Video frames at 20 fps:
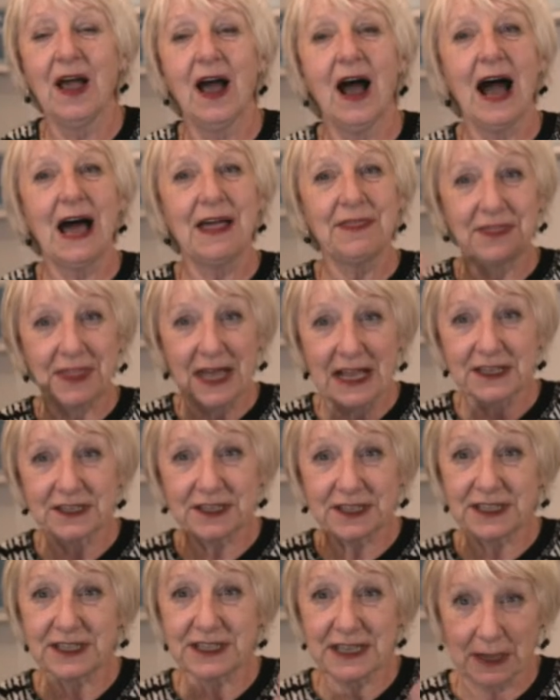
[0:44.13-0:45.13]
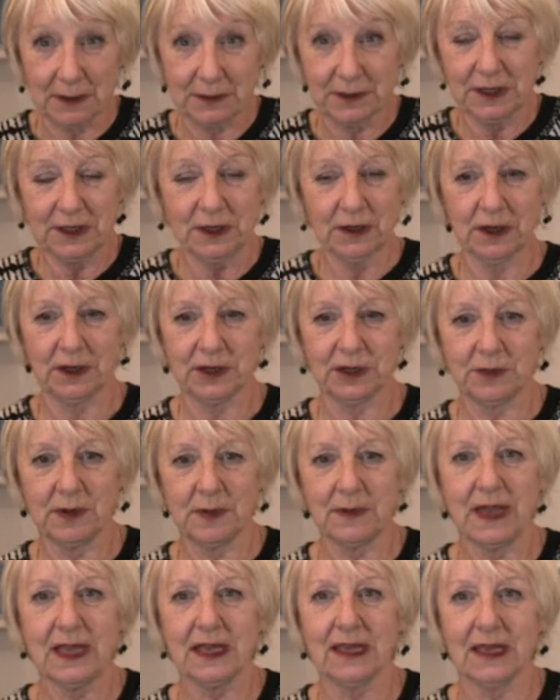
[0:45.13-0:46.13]
And that's the sound that you're going to be
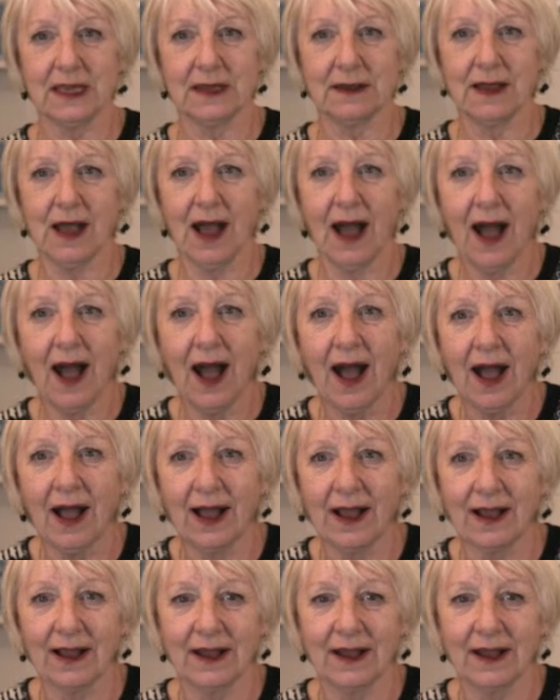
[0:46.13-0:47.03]
making, an.